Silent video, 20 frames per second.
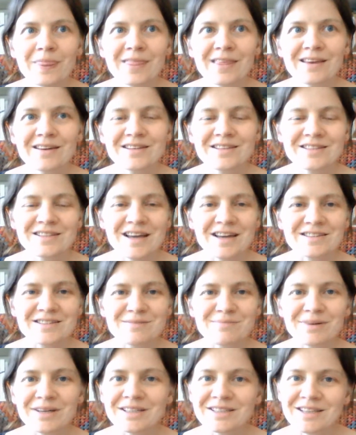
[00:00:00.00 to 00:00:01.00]
just hasn't
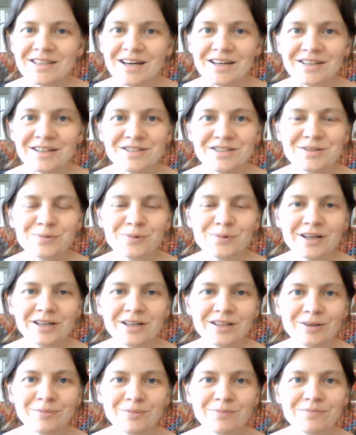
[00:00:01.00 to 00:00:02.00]
been touched
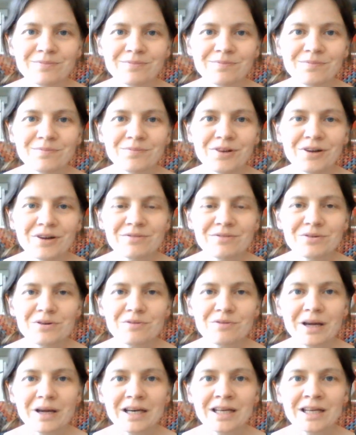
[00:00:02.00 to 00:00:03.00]
while I've sort of
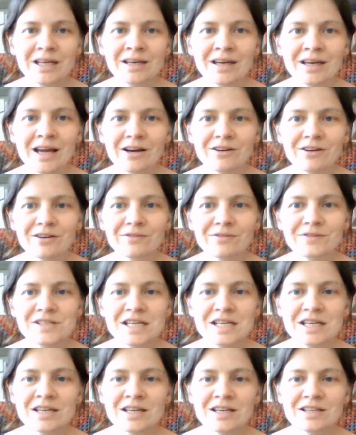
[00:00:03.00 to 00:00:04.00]
been in and out of
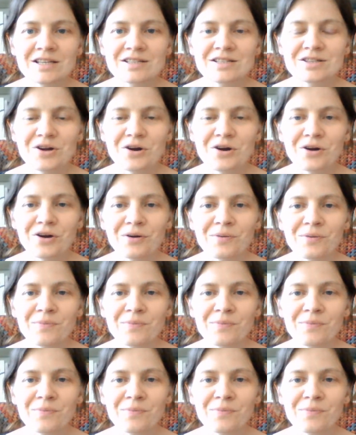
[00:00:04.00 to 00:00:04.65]
Sydney, so